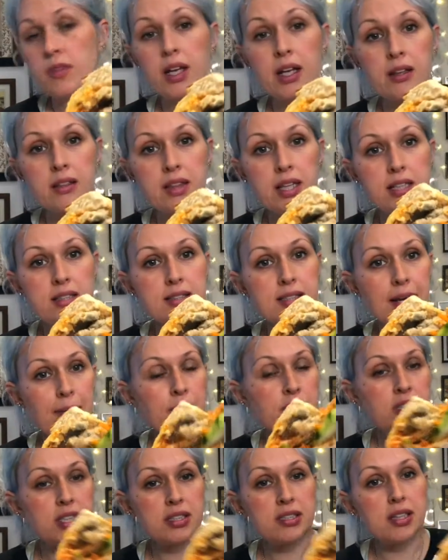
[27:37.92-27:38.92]
These
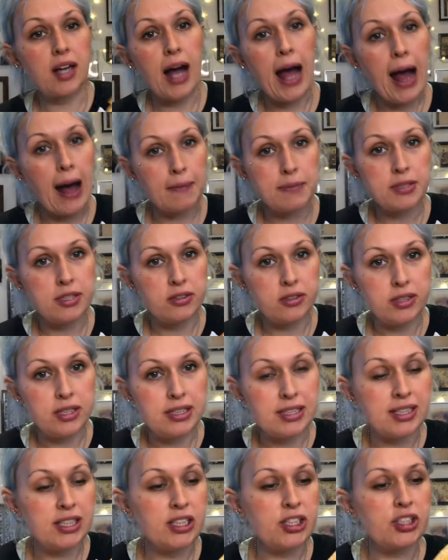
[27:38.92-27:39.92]
sandwiches are absolutely
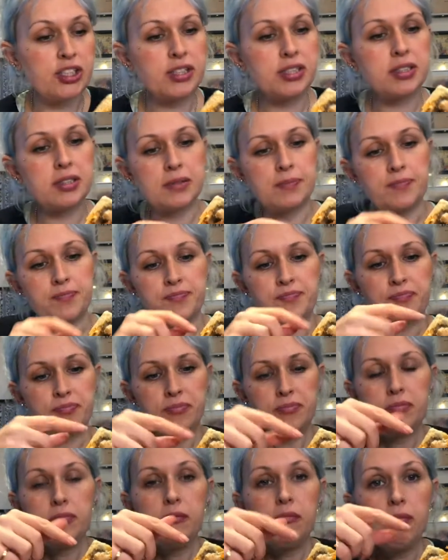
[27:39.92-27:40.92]
delicious.
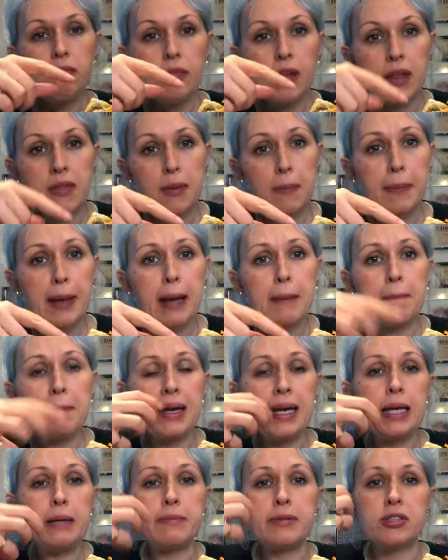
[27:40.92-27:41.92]
The banh
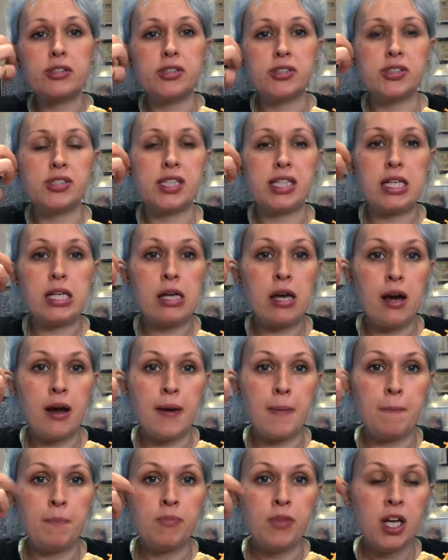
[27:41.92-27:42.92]
mi, because the
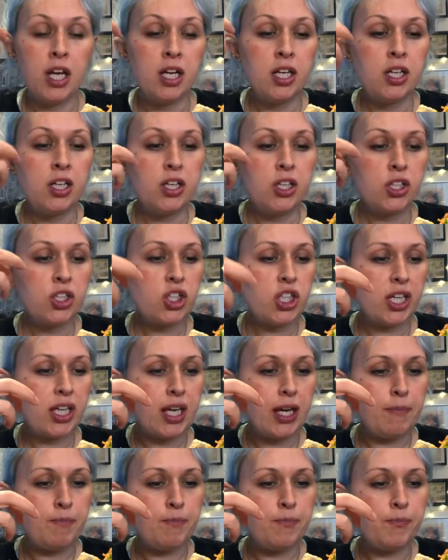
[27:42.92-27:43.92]

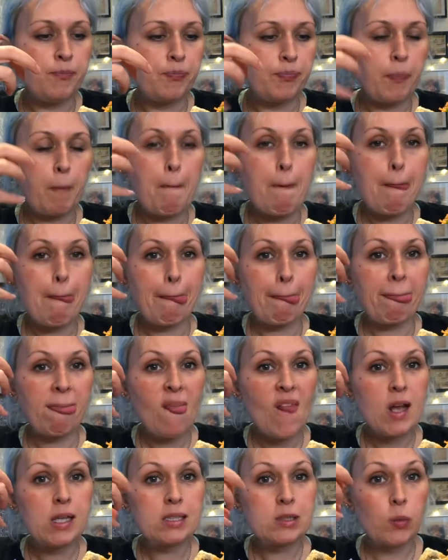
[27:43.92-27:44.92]
chicken
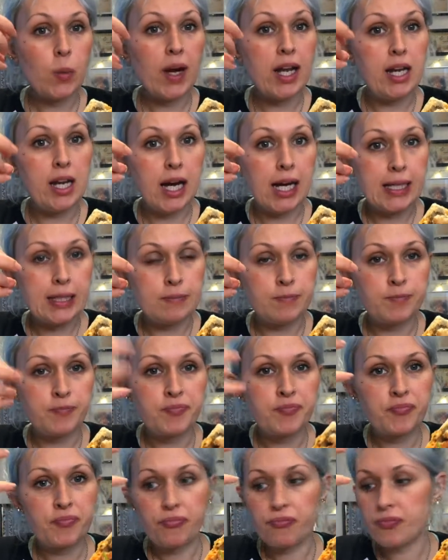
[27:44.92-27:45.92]
is quite light,
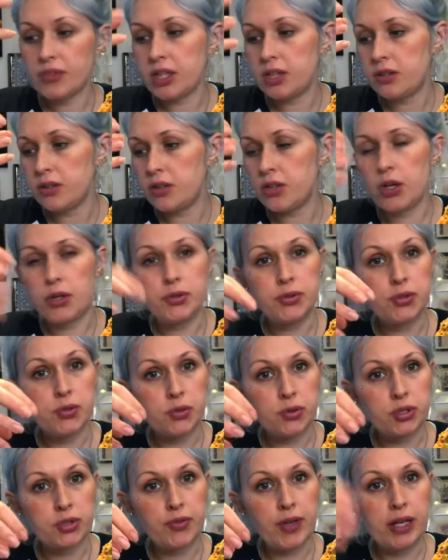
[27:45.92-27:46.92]
no
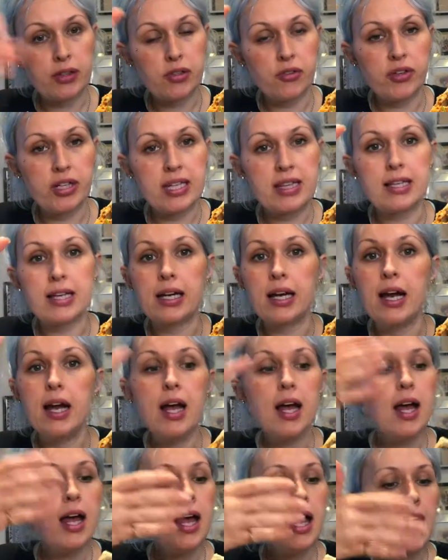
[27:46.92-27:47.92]
sauce around it or anything,
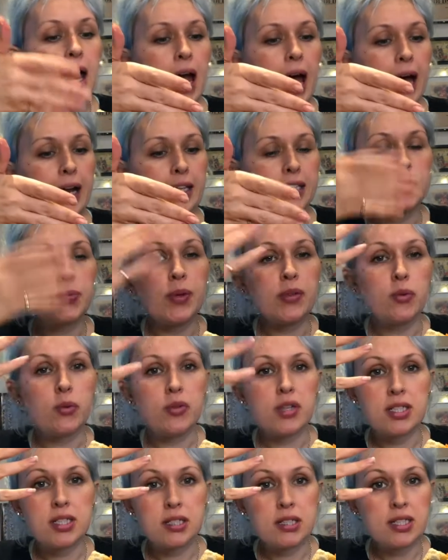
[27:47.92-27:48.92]
and it's with all
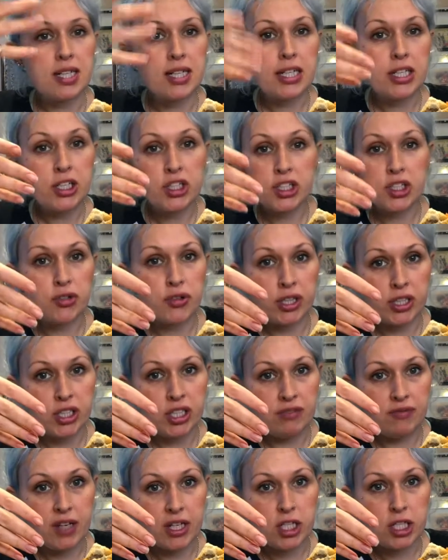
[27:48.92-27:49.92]
the delicious crunchy
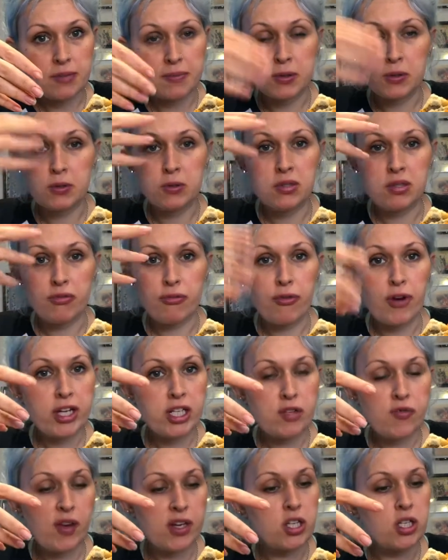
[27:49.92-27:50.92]
vegetables, the fresh
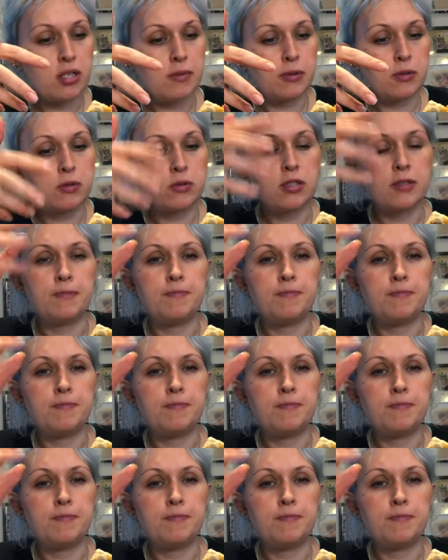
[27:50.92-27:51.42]
vegetables.